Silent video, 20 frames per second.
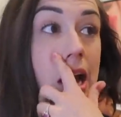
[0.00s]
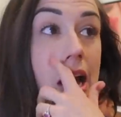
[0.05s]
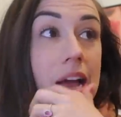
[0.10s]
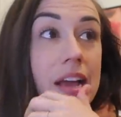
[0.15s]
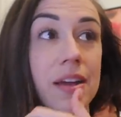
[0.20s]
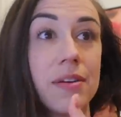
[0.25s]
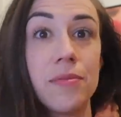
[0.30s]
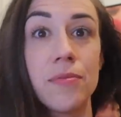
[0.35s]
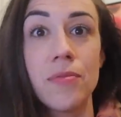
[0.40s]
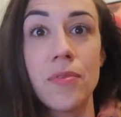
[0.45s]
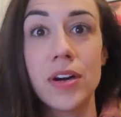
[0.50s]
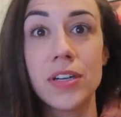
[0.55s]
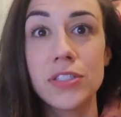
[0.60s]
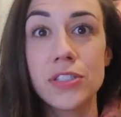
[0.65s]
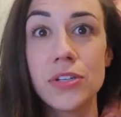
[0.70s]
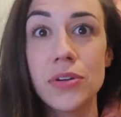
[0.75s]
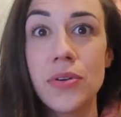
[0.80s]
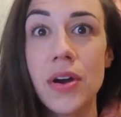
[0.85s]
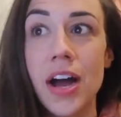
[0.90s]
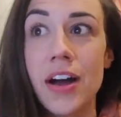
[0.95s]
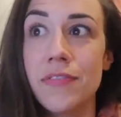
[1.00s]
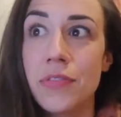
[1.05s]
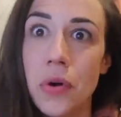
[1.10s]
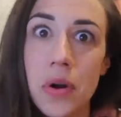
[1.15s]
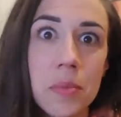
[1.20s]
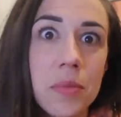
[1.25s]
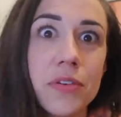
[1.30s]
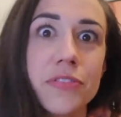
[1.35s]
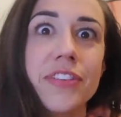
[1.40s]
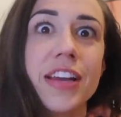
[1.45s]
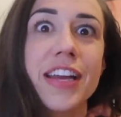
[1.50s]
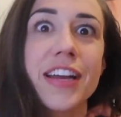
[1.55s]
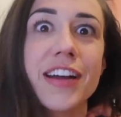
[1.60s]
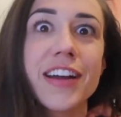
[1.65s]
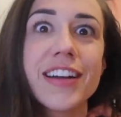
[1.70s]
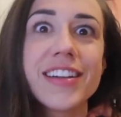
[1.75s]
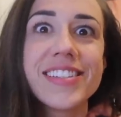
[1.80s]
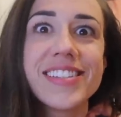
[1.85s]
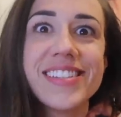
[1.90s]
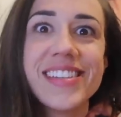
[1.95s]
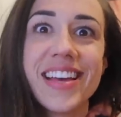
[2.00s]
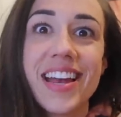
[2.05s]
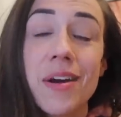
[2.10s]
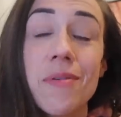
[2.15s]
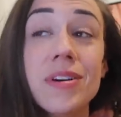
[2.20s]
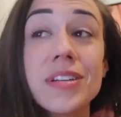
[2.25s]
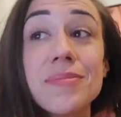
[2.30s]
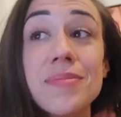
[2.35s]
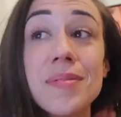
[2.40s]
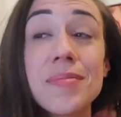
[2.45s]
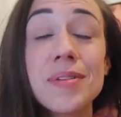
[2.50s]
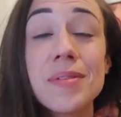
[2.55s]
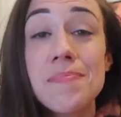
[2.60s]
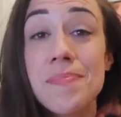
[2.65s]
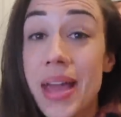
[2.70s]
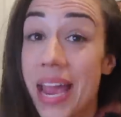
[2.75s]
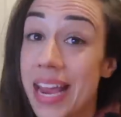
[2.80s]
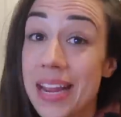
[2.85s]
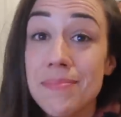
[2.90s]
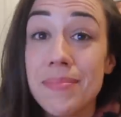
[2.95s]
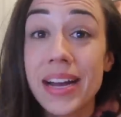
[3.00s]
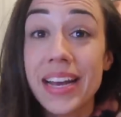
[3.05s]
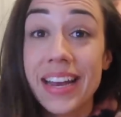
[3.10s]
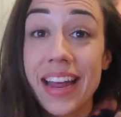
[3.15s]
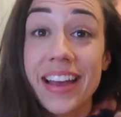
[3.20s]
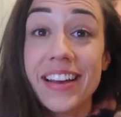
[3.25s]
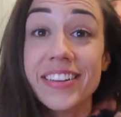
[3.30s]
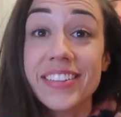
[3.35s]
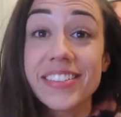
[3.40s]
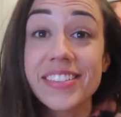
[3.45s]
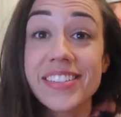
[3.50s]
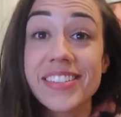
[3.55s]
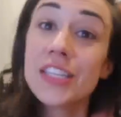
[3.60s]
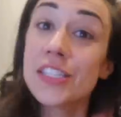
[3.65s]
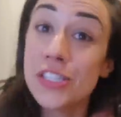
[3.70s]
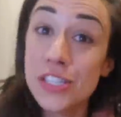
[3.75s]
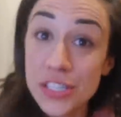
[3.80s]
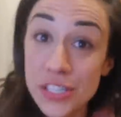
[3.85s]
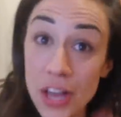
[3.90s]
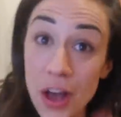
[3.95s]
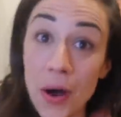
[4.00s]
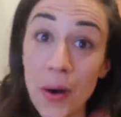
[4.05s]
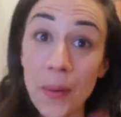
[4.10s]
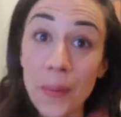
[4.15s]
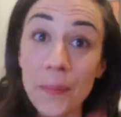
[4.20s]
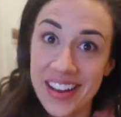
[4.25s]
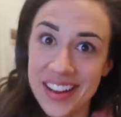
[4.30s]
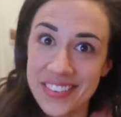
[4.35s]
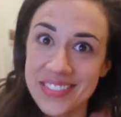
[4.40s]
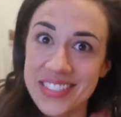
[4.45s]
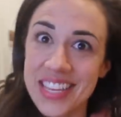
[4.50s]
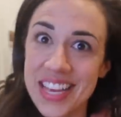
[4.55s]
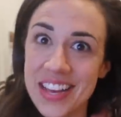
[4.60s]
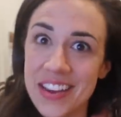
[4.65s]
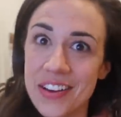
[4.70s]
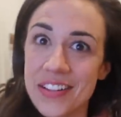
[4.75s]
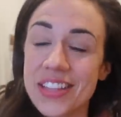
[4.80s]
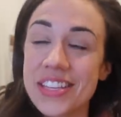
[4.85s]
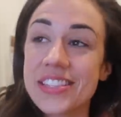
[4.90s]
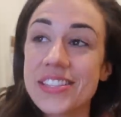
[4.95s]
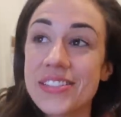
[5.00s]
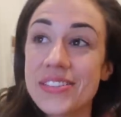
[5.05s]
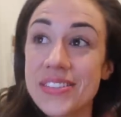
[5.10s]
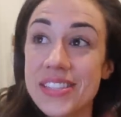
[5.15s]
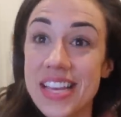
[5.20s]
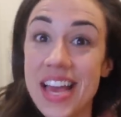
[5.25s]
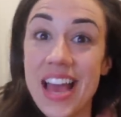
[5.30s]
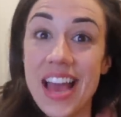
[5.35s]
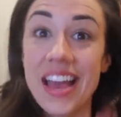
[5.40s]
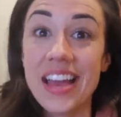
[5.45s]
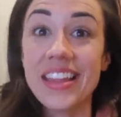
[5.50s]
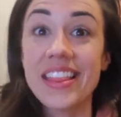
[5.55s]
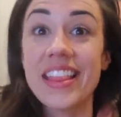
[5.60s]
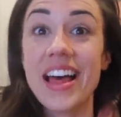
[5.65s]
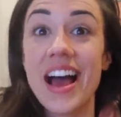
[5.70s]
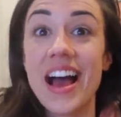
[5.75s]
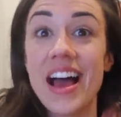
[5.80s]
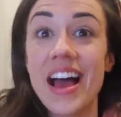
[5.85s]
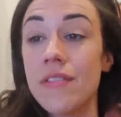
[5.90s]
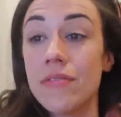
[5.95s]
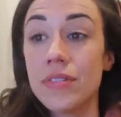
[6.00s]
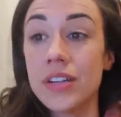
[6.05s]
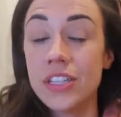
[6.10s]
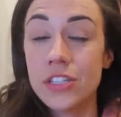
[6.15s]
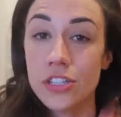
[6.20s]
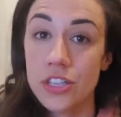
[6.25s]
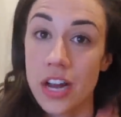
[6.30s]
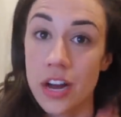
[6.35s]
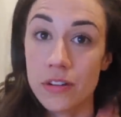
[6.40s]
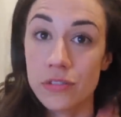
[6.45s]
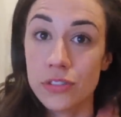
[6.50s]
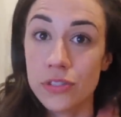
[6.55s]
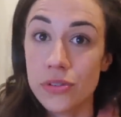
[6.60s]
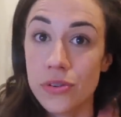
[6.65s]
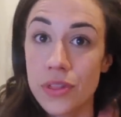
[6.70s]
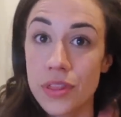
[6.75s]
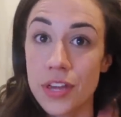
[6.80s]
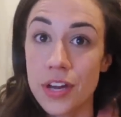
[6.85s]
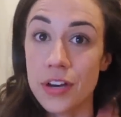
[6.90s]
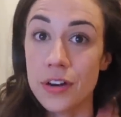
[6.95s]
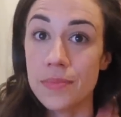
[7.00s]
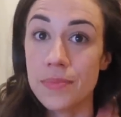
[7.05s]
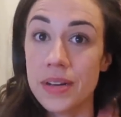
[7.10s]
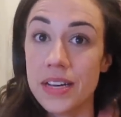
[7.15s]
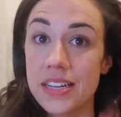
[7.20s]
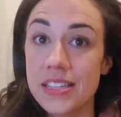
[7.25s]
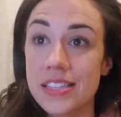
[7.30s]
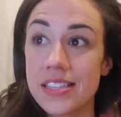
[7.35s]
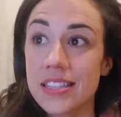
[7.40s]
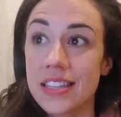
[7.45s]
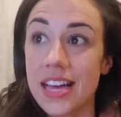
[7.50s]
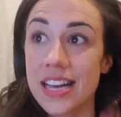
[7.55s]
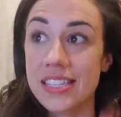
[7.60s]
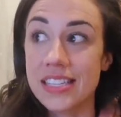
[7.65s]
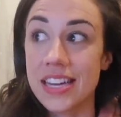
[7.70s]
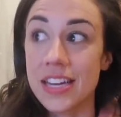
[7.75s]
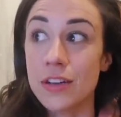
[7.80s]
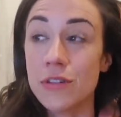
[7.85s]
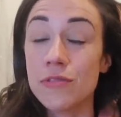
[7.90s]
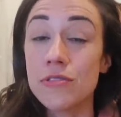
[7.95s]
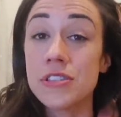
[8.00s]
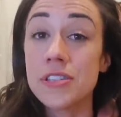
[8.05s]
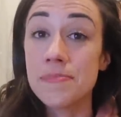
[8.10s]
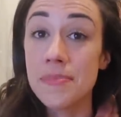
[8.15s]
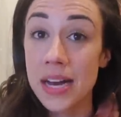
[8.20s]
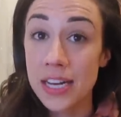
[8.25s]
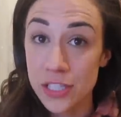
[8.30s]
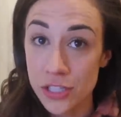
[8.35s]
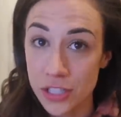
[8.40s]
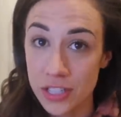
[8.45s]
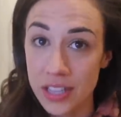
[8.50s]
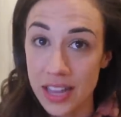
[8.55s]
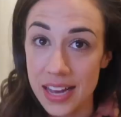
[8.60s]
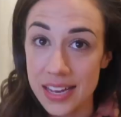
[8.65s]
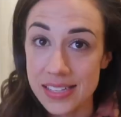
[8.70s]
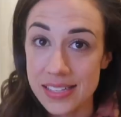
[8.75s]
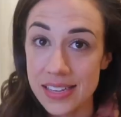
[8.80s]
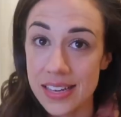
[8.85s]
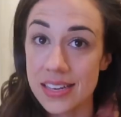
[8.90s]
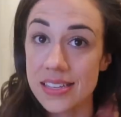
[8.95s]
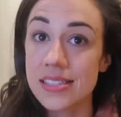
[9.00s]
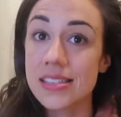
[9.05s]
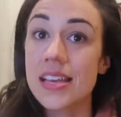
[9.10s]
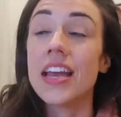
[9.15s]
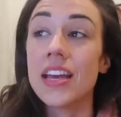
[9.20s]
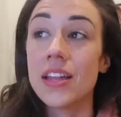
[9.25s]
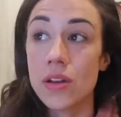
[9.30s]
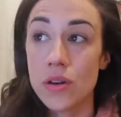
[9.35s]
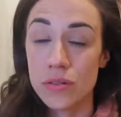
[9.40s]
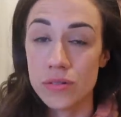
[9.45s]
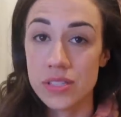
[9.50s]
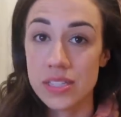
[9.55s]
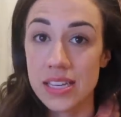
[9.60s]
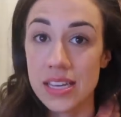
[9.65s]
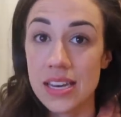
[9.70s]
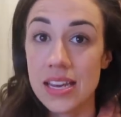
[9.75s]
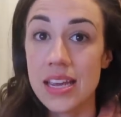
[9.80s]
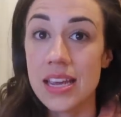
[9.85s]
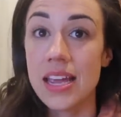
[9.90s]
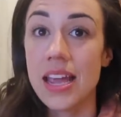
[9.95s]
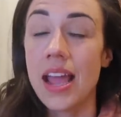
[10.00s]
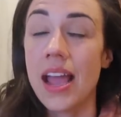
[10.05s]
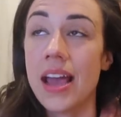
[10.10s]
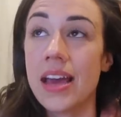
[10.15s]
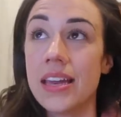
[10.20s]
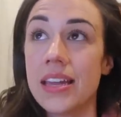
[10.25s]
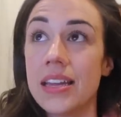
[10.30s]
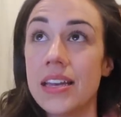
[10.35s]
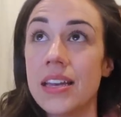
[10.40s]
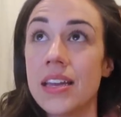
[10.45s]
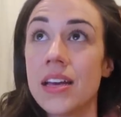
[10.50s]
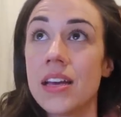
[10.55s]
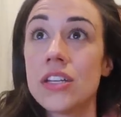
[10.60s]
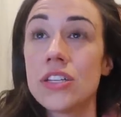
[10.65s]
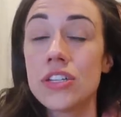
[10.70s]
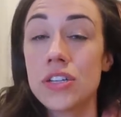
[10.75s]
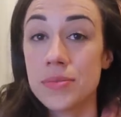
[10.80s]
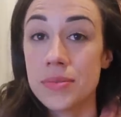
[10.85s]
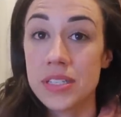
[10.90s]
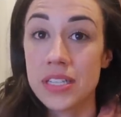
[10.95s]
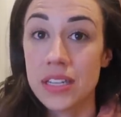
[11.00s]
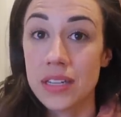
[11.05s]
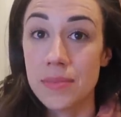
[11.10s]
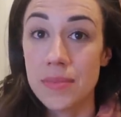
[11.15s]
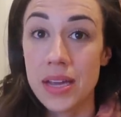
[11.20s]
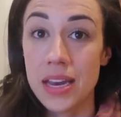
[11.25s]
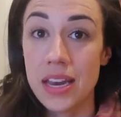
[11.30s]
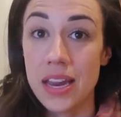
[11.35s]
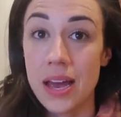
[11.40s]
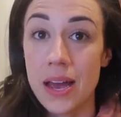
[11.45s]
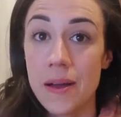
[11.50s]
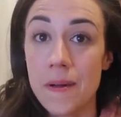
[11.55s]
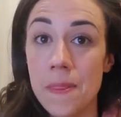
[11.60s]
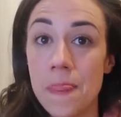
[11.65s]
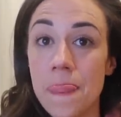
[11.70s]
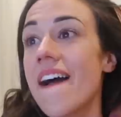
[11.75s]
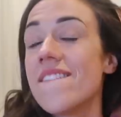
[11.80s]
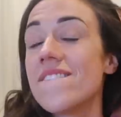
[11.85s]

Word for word: I want to have normal fingers, and I want to be able to paint my nails. So I'm saying all this to say that I reached out to a therapist last night who specializes in O C D and in dermatillomania.